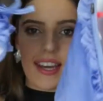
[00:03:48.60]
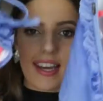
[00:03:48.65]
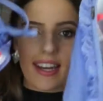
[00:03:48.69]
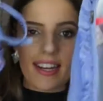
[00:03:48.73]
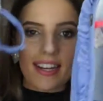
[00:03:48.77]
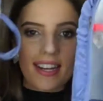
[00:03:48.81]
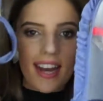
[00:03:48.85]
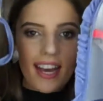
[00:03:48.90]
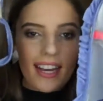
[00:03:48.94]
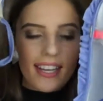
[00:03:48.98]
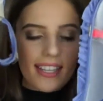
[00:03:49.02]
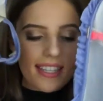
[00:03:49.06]

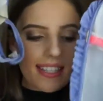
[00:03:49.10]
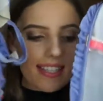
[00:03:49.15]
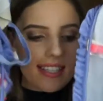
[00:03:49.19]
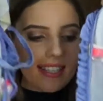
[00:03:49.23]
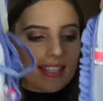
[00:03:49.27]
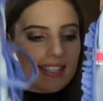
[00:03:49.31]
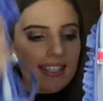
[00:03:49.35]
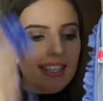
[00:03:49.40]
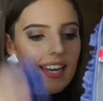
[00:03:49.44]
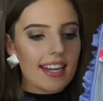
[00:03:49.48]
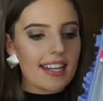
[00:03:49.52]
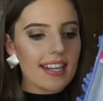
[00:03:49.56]
next
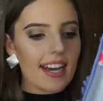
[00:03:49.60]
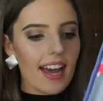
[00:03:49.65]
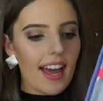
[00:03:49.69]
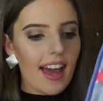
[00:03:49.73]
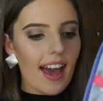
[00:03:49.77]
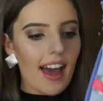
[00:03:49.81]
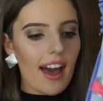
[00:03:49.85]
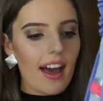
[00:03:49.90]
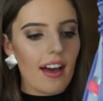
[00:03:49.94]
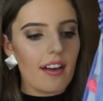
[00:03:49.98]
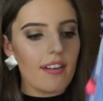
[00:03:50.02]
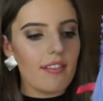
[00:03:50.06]
set I
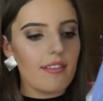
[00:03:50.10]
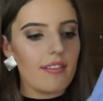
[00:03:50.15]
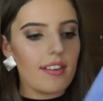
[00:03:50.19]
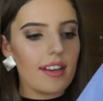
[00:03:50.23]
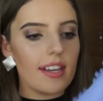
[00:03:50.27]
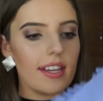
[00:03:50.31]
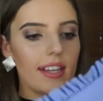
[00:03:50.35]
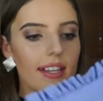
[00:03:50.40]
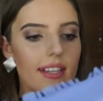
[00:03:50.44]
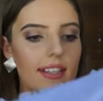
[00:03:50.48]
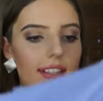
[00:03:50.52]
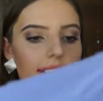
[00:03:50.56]
have
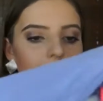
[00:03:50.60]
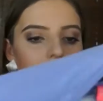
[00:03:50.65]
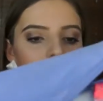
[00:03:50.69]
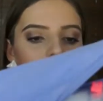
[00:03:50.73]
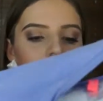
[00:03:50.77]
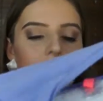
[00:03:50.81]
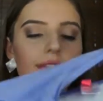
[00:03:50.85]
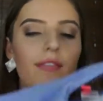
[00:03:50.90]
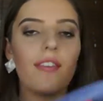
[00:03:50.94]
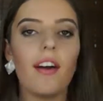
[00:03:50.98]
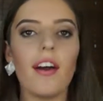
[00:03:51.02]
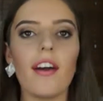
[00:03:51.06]
is this
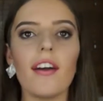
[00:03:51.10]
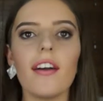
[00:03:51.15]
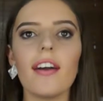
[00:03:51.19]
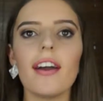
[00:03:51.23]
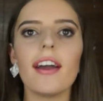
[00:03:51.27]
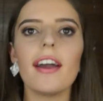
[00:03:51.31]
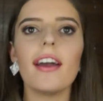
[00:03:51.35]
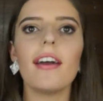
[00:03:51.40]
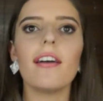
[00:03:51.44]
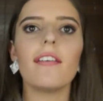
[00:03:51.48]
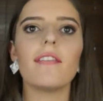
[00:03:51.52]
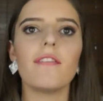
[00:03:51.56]

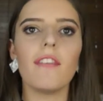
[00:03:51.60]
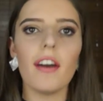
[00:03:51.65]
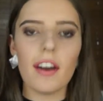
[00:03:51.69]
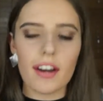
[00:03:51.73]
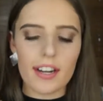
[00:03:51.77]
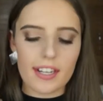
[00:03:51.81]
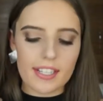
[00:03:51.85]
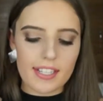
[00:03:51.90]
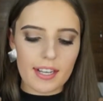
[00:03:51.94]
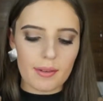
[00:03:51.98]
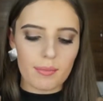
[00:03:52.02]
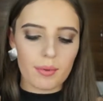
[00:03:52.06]
very,
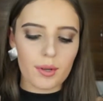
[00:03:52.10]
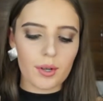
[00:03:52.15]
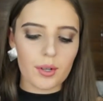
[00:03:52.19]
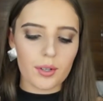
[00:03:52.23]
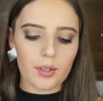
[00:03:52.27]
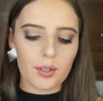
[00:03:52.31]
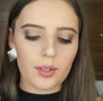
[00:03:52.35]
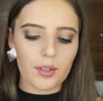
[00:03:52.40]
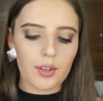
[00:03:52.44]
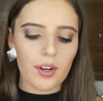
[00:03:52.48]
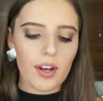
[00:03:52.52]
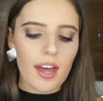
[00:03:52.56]
very
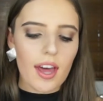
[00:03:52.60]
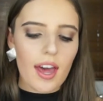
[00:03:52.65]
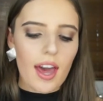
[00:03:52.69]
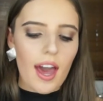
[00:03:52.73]
typical